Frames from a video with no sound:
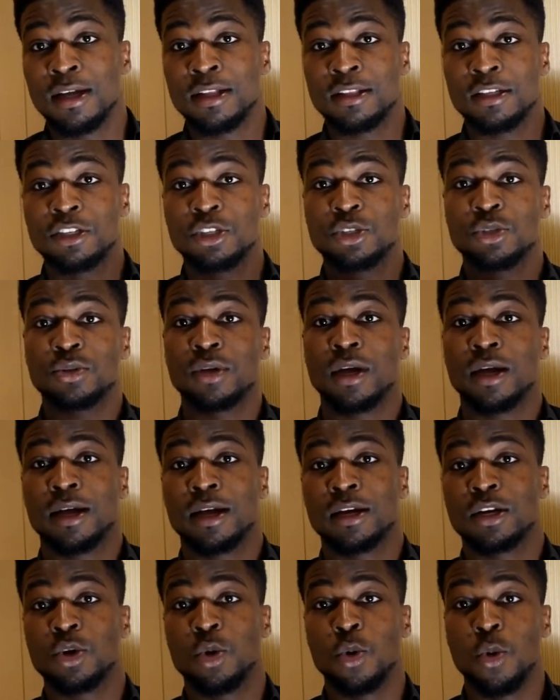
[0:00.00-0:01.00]
this sugar
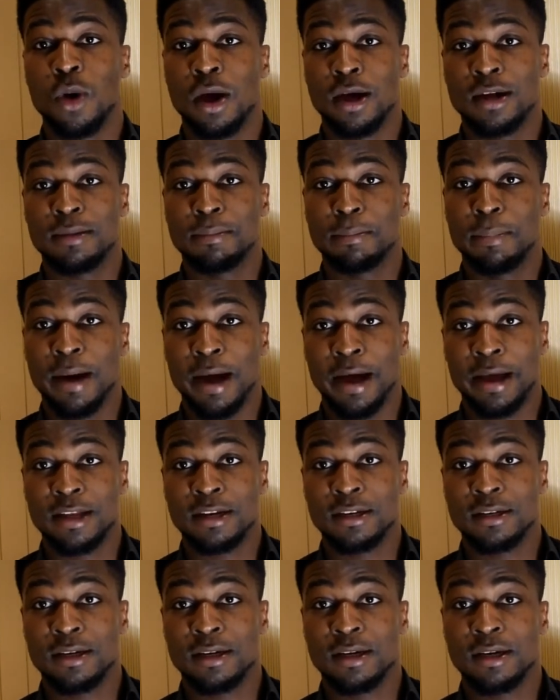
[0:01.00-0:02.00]
can go and
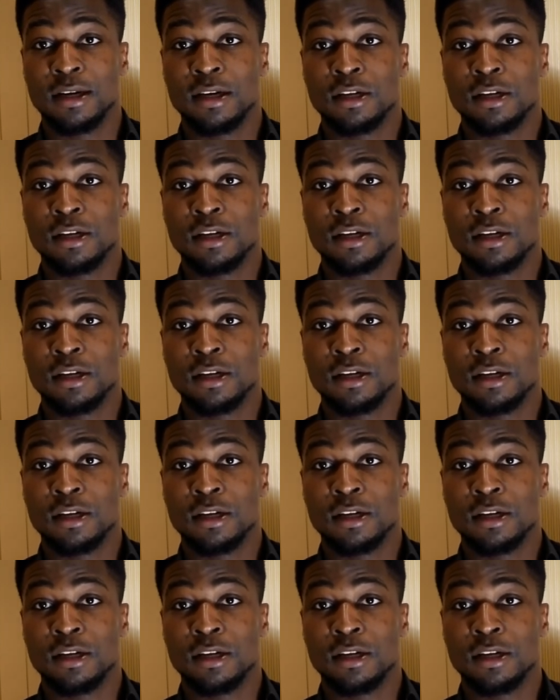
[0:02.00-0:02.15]
bind